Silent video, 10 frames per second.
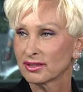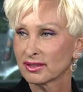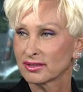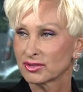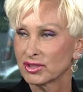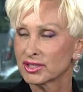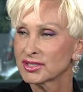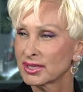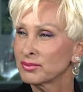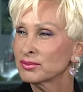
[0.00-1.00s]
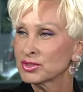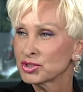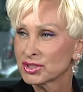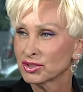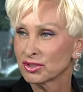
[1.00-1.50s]
Mm-hmm. So there are some
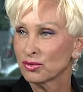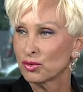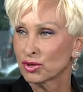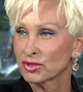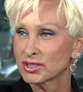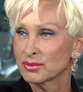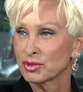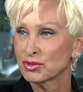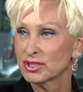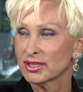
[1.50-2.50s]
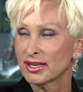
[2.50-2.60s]
certain words music